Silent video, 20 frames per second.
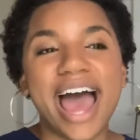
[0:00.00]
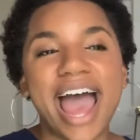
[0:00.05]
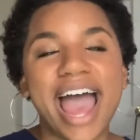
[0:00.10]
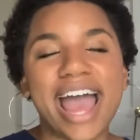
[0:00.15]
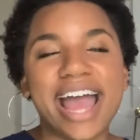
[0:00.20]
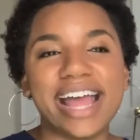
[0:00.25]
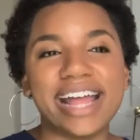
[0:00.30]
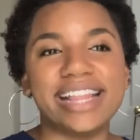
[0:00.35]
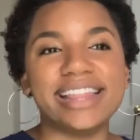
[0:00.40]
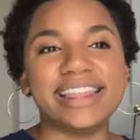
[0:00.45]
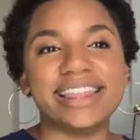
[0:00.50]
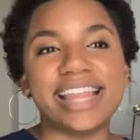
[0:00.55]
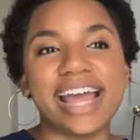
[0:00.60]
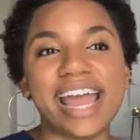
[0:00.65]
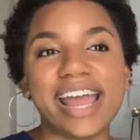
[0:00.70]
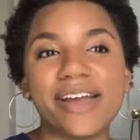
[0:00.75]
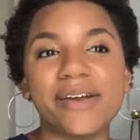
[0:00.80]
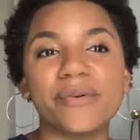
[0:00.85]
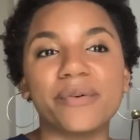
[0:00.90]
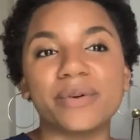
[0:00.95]
and
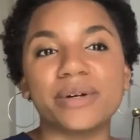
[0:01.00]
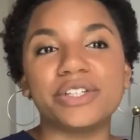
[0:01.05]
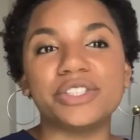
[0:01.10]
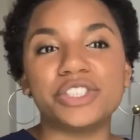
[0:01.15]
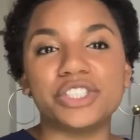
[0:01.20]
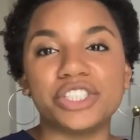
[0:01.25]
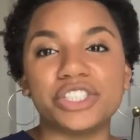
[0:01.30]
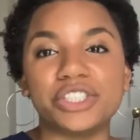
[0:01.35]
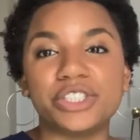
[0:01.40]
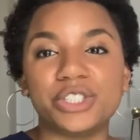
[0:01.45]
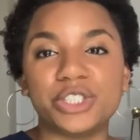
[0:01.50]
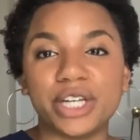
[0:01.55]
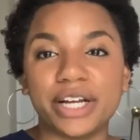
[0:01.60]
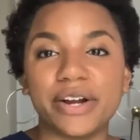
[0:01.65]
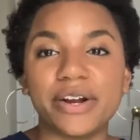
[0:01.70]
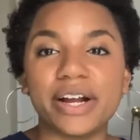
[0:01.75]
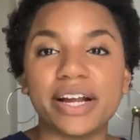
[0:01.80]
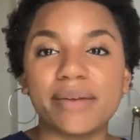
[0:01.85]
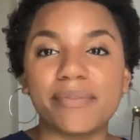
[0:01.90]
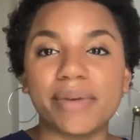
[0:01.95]
they were just
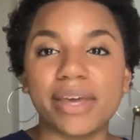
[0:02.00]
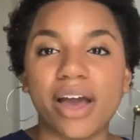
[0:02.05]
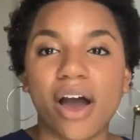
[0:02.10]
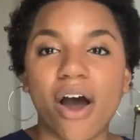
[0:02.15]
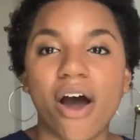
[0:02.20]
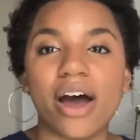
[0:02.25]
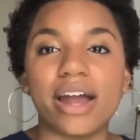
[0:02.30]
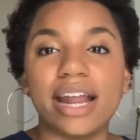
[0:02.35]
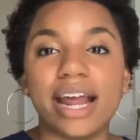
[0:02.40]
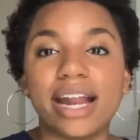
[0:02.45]
cheering me on.